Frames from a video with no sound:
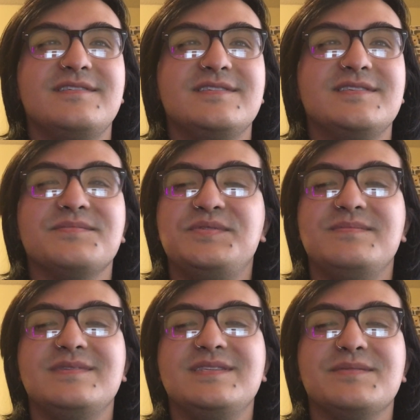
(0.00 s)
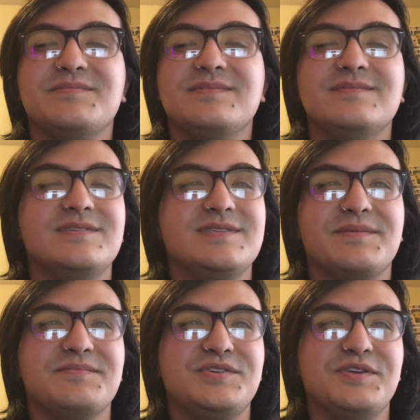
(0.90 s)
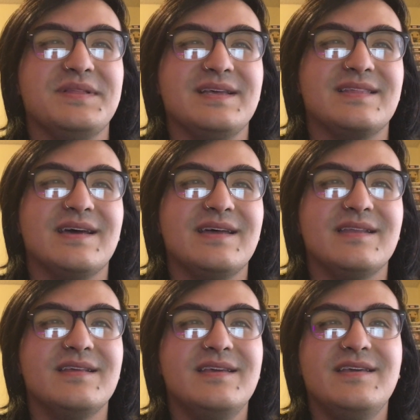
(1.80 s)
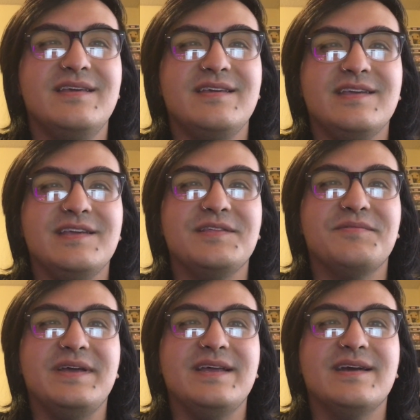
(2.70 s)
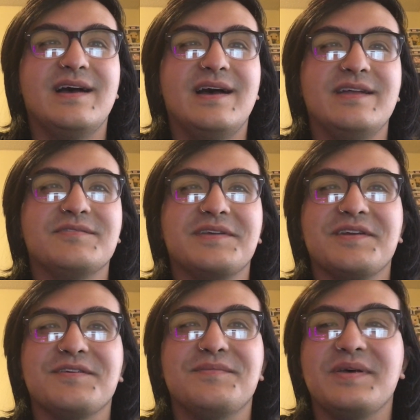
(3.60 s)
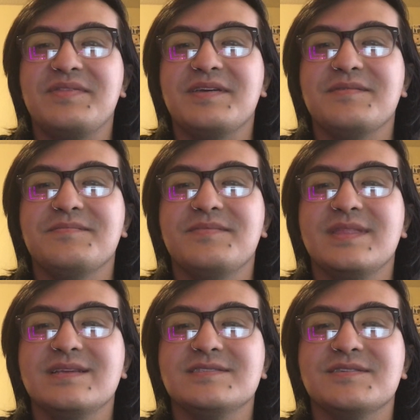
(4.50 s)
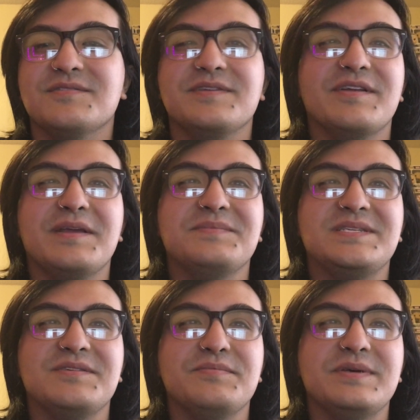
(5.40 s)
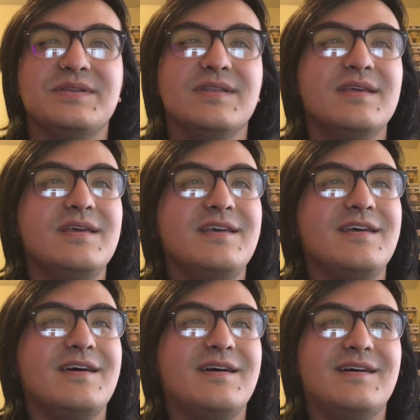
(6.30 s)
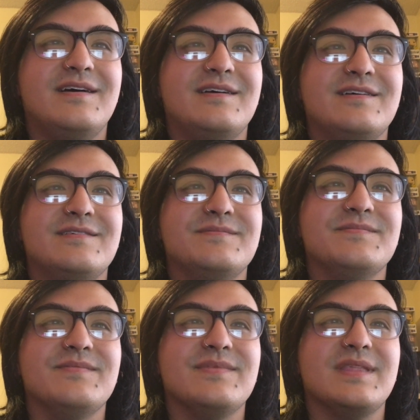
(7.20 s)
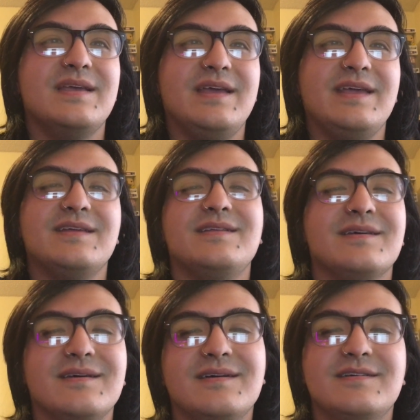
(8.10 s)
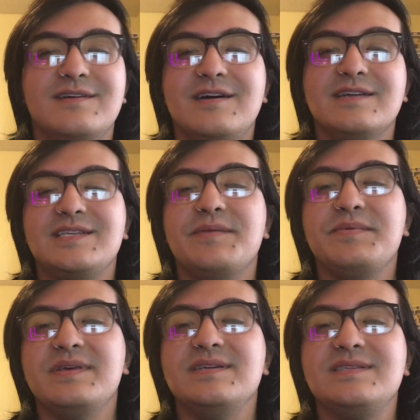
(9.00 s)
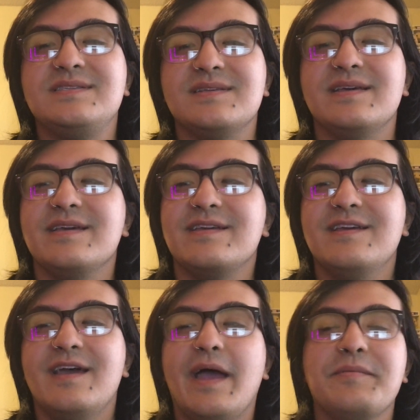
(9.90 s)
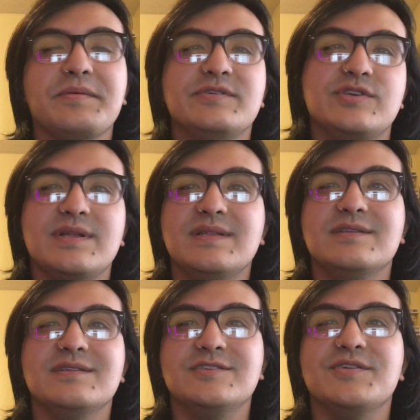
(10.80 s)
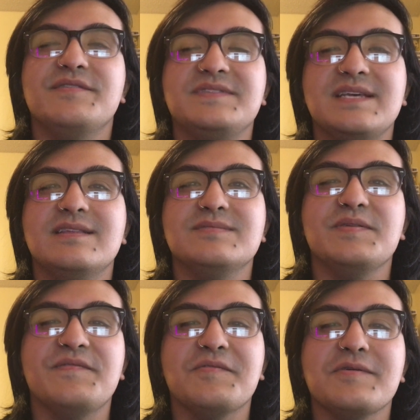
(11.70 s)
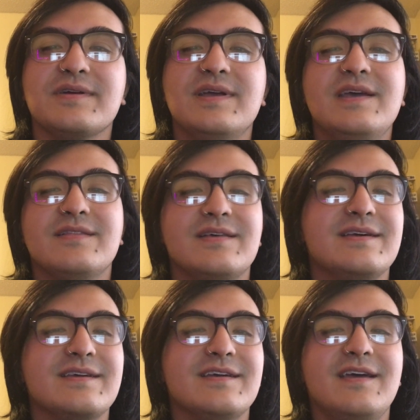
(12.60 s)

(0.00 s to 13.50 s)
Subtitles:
Some shit like that. Either way, I don't care about them, so your name's stupid. And on top of this, like, I probably should have said this before, like,